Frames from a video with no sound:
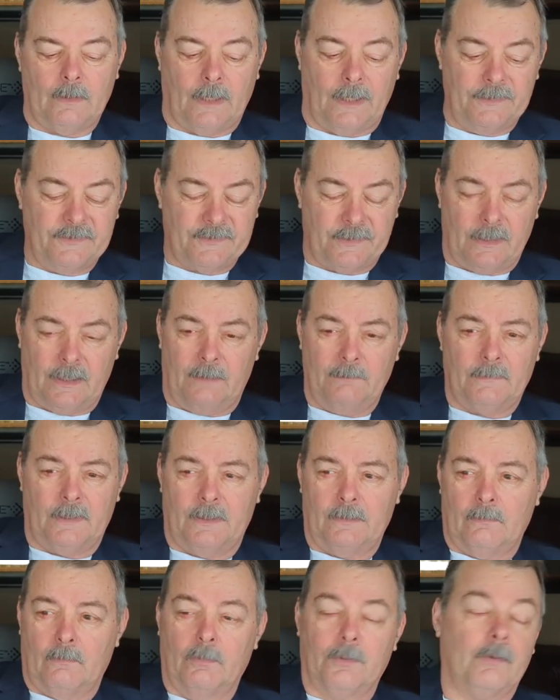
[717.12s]
I say, I'm
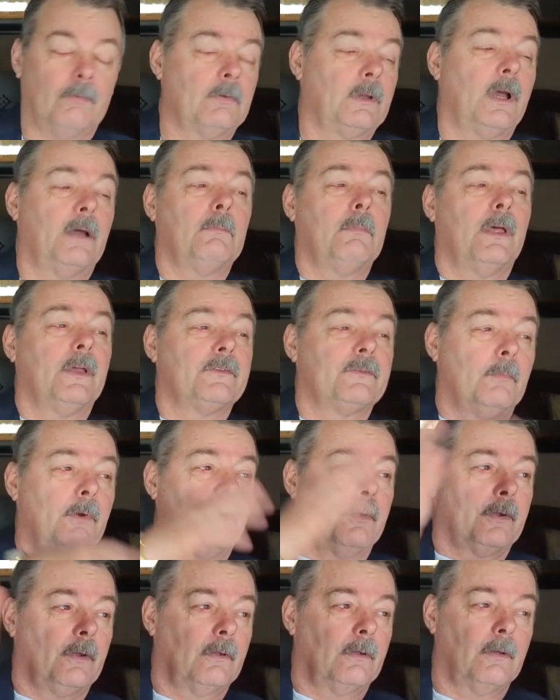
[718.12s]
not, oh, you know, God bless
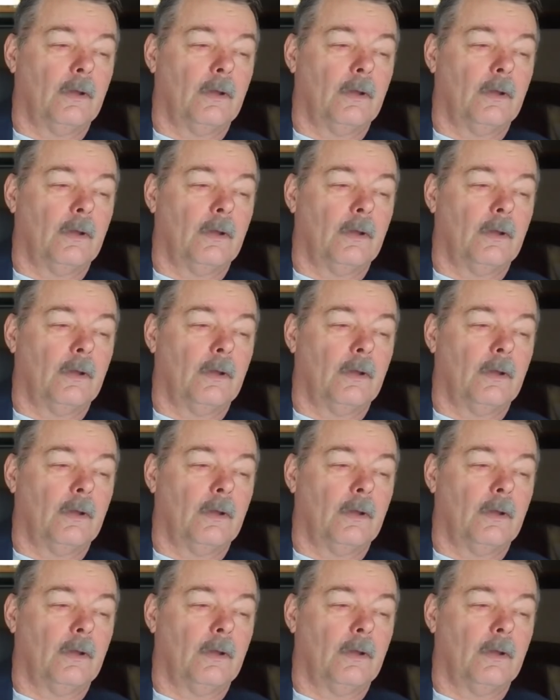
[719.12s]
America.